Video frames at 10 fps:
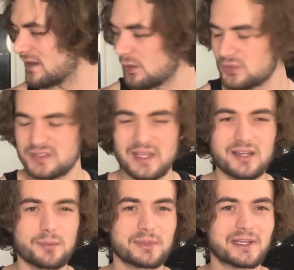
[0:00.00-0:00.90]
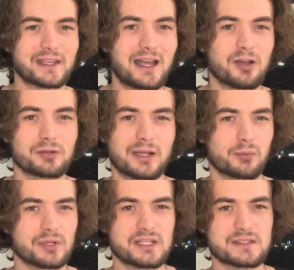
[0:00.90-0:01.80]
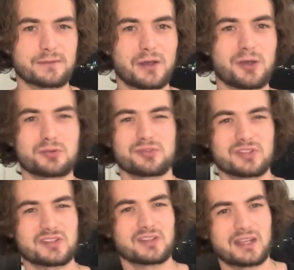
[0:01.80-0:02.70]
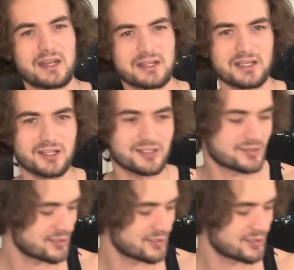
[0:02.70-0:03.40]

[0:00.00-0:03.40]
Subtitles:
was setting up an account on one of these phones, and I